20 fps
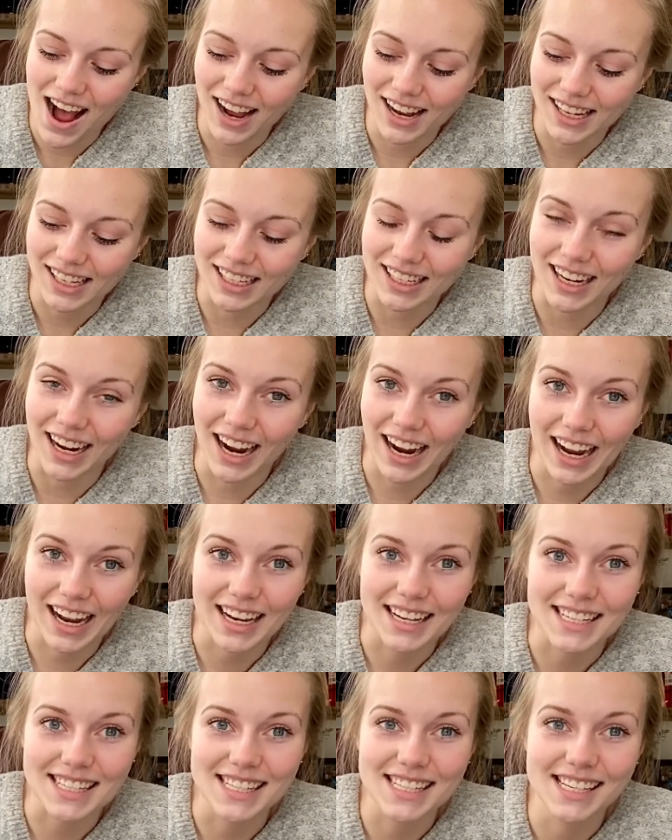
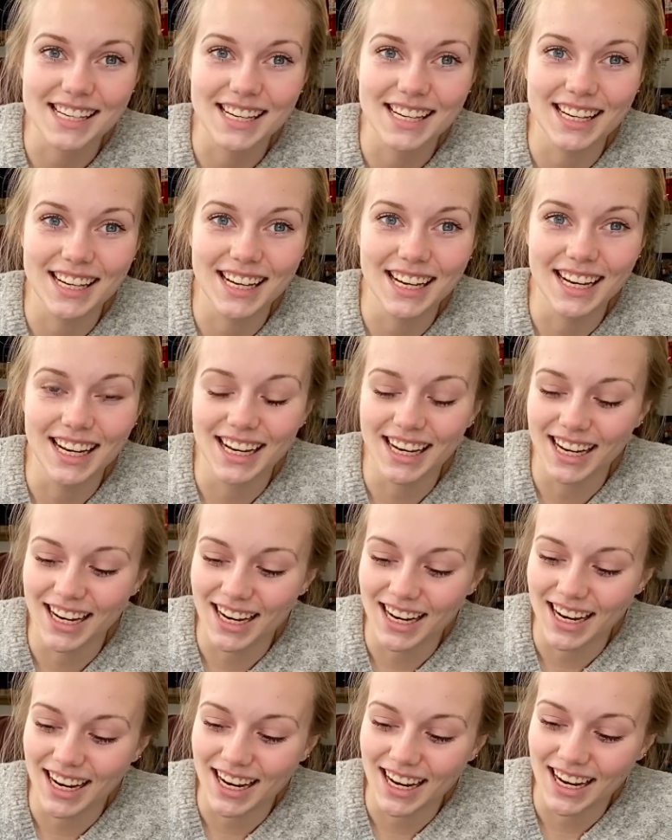Guys,
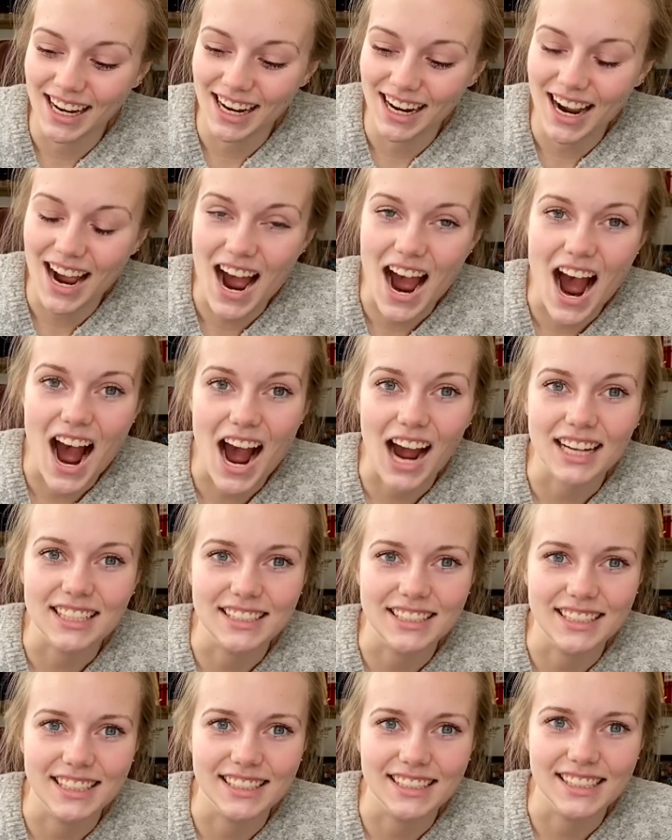I
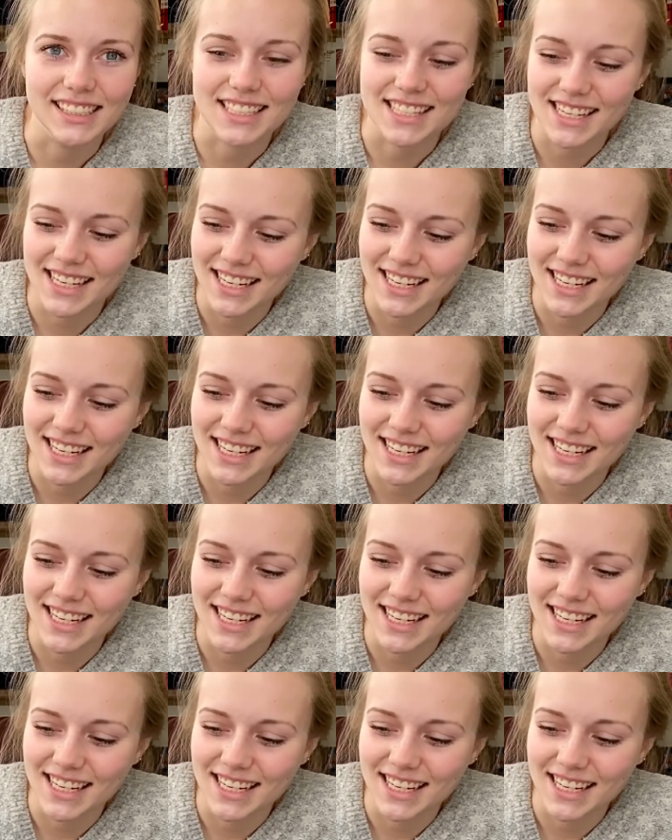did it.